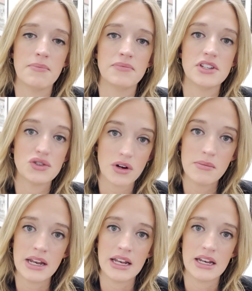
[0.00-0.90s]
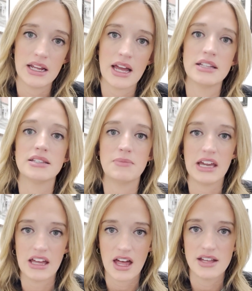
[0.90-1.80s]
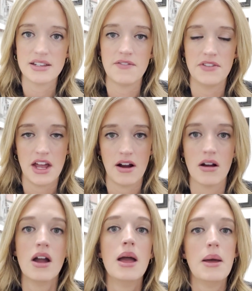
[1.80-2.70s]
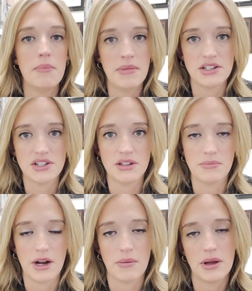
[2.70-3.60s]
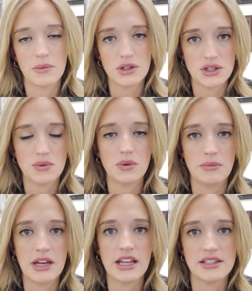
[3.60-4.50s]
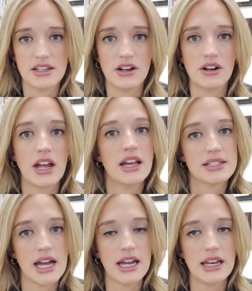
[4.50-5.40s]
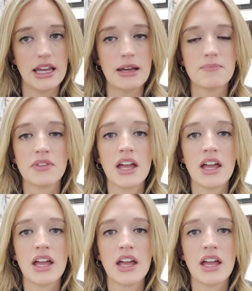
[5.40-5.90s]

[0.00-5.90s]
discriminated against because of their mental impairment, which would be considered anxiety.